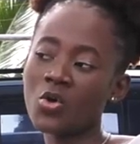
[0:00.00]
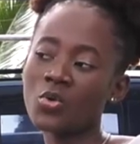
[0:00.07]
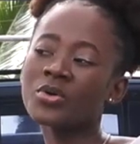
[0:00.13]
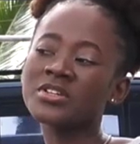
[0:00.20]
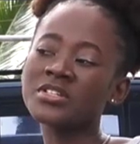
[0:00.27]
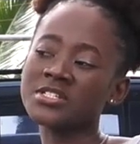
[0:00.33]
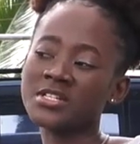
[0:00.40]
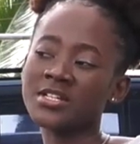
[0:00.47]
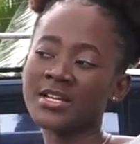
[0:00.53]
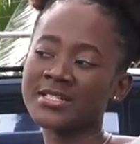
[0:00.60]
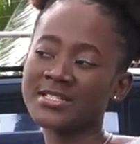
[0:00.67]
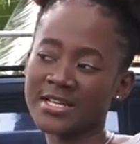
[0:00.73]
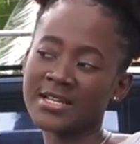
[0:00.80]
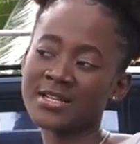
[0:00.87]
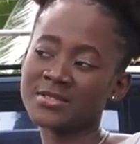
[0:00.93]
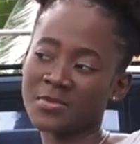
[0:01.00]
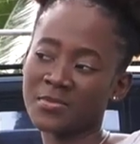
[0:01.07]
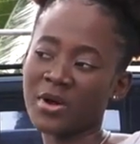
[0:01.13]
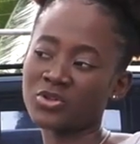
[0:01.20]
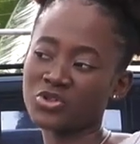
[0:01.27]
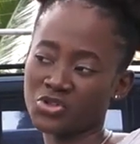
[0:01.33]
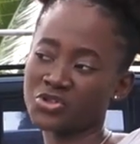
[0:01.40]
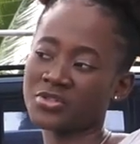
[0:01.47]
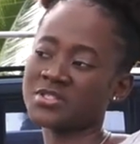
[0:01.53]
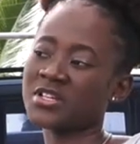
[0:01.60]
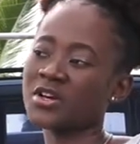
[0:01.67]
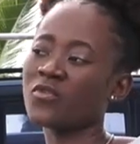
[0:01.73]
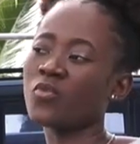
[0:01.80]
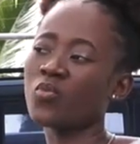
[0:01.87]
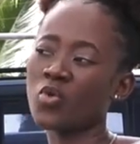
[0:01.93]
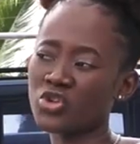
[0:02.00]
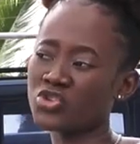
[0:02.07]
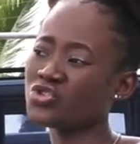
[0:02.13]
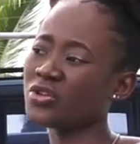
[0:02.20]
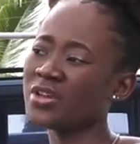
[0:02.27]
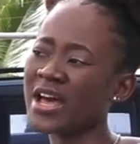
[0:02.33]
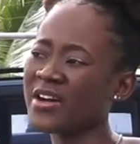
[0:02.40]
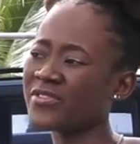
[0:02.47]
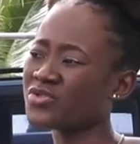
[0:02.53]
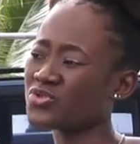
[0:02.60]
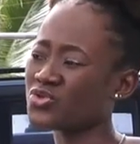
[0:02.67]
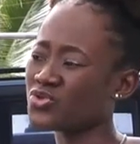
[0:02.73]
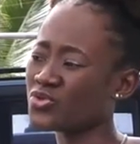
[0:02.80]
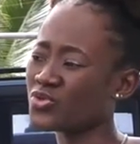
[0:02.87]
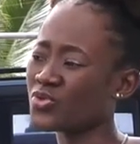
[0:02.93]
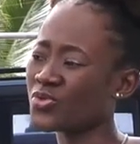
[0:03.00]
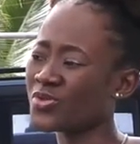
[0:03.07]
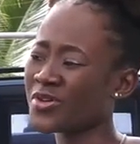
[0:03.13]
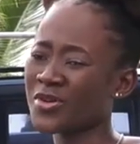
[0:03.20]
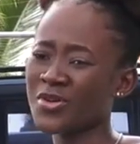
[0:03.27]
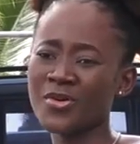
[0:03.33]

Who is Sheila? Tell us about yourself, what you love to do,